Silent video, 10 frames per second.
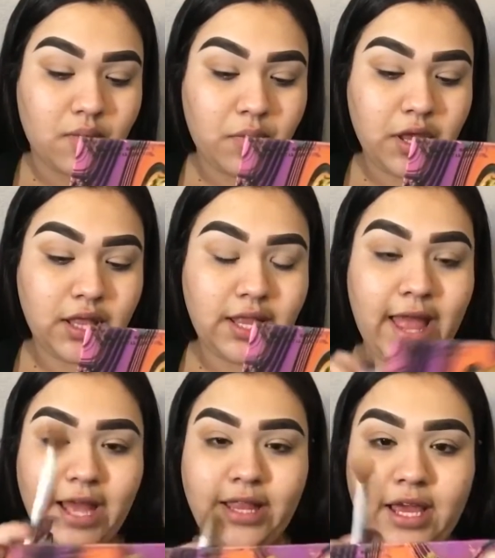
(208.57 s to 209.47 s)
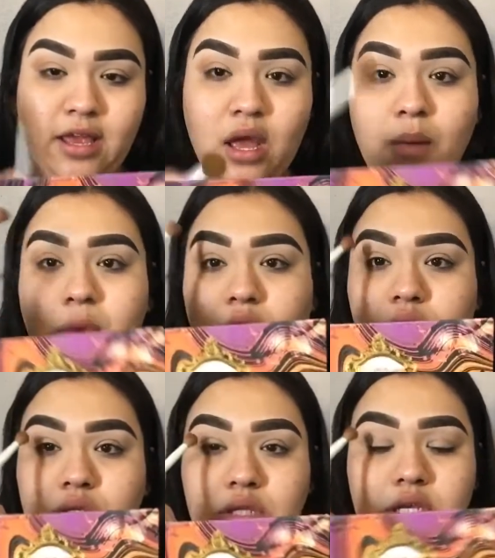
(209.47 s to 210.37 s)
Really lightly, I'm going to
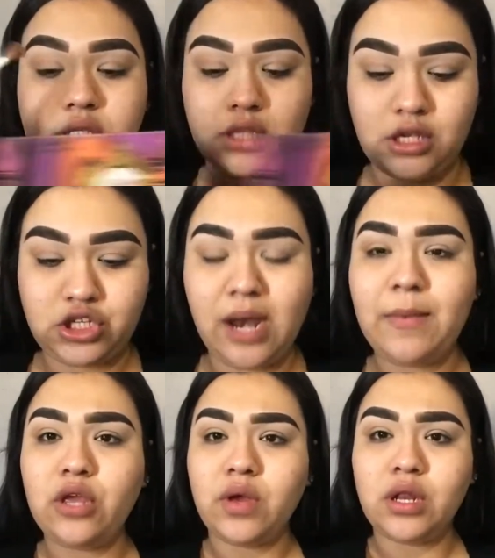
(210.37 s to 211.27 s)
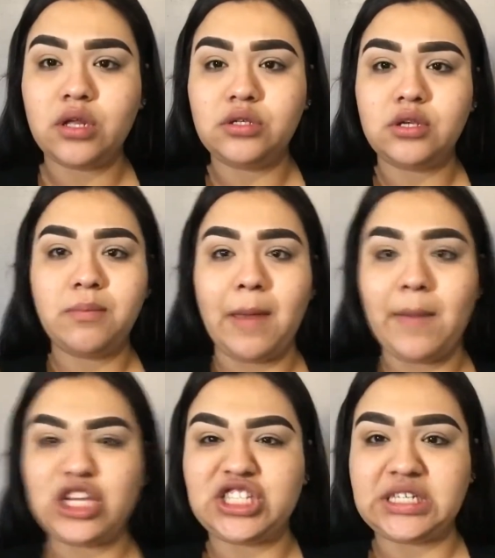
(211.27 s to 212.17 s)
use this. Should I bring you in closer?
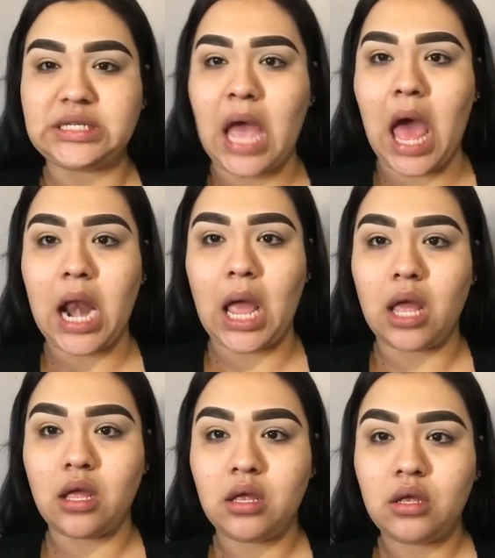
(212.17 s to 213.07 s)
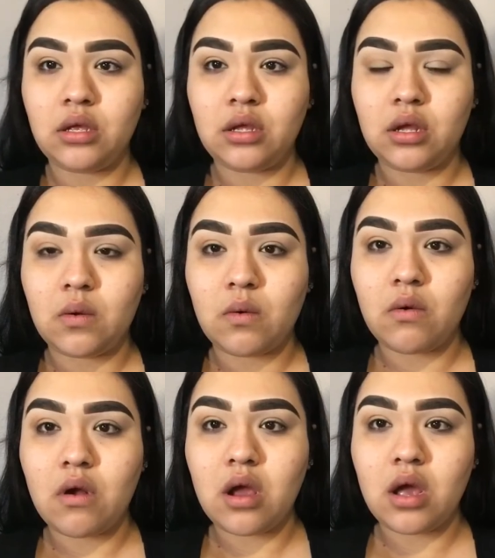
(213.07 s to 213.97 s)
Maybe just a tad, huh?
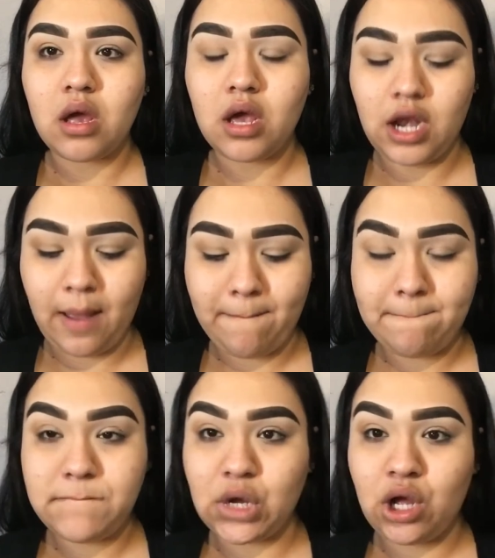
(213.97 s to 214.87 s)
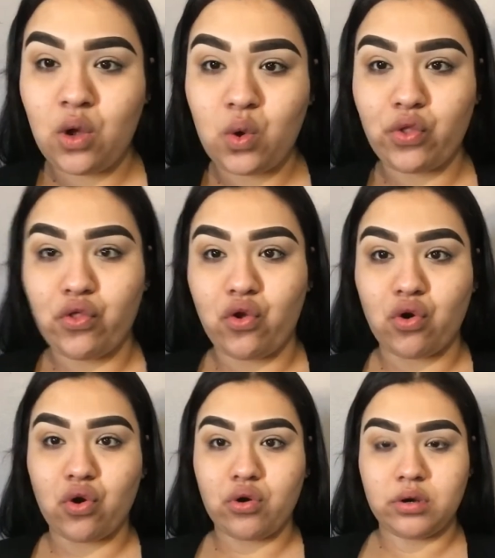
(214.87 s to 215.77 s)
Right up on
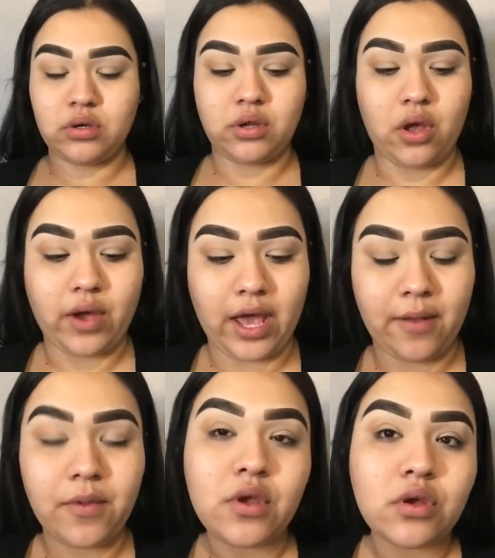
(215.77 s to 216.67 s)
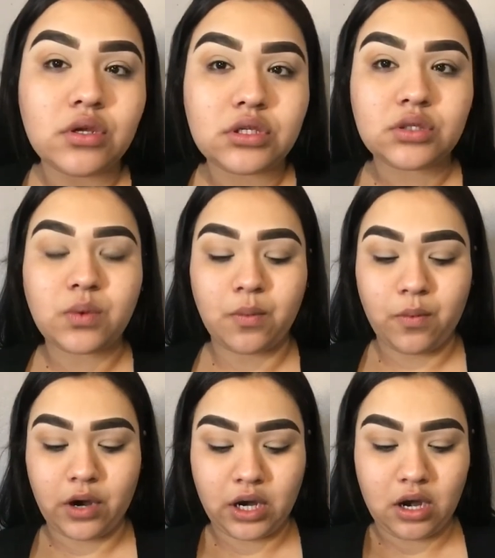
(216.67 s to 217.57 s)
there. Okay, since we're
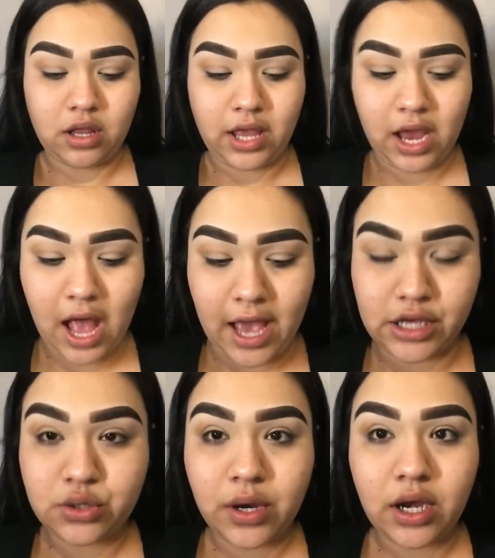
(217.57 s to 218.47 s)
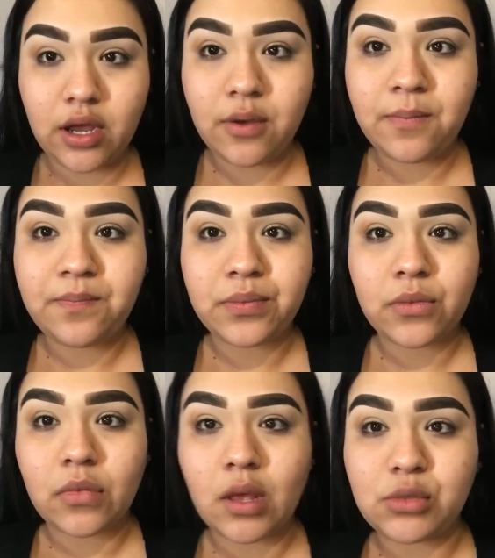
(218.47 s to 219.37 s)
working on the eyes right now,
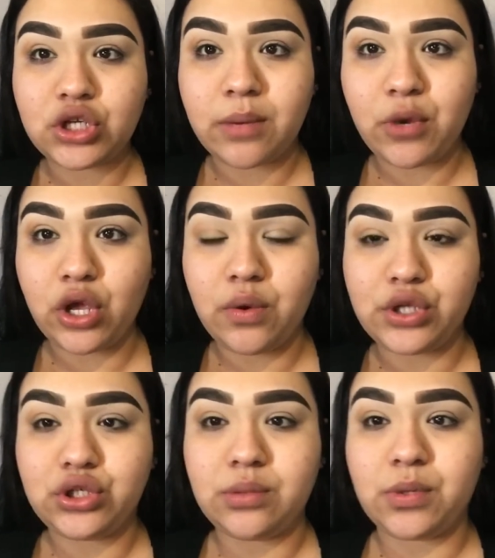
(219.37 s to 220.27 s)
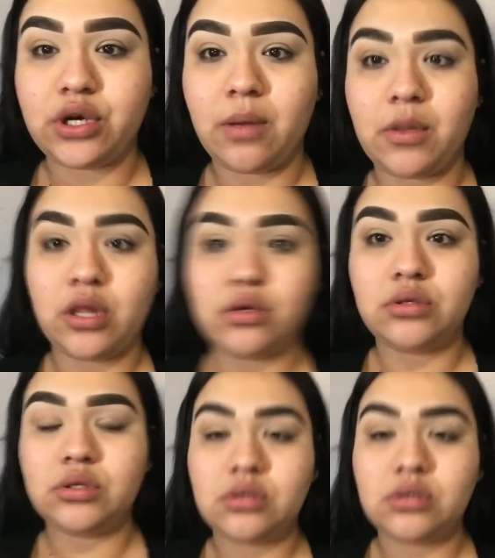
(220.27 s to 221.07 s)
I'm just gonna bring you in super dumb close.